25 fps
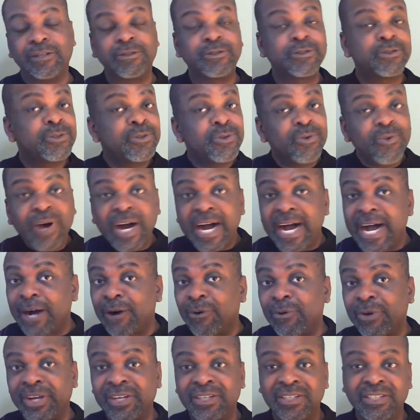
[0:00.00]

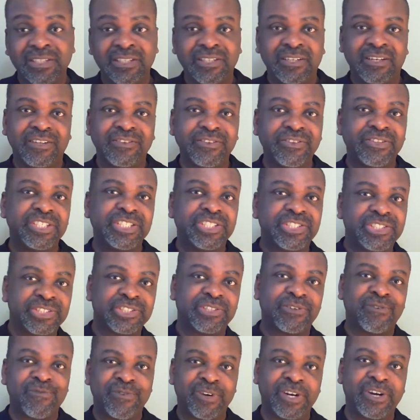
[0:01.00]
throughout
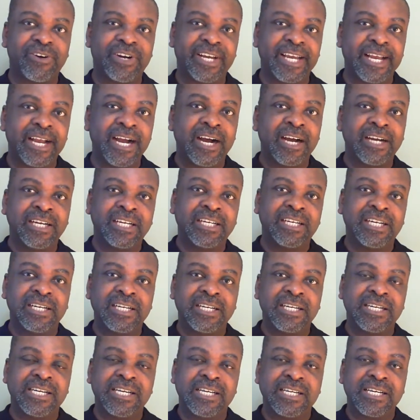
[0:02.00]
this very
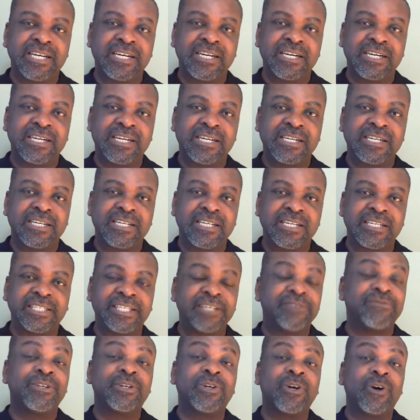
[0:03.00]

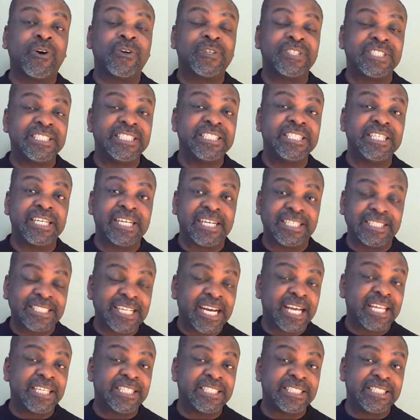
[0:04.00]
difficult year,
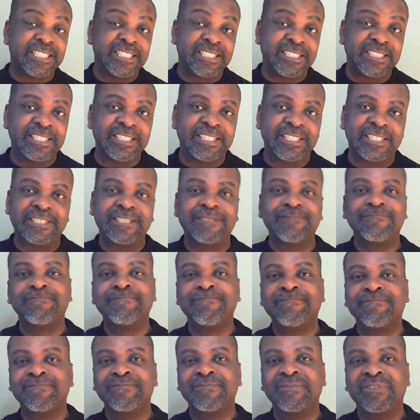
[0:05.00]
challenging year.
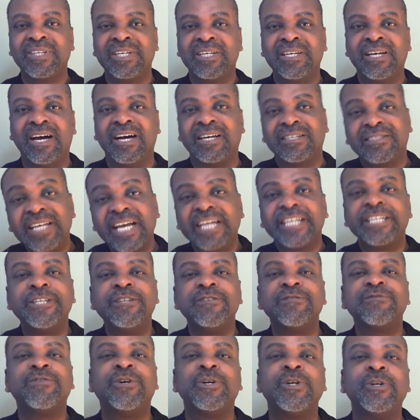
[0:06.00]
Thank
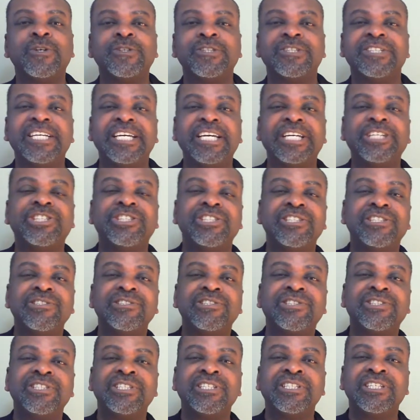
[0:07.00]
you for your
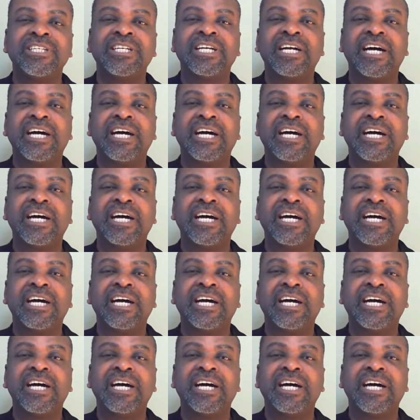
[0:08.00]
donations.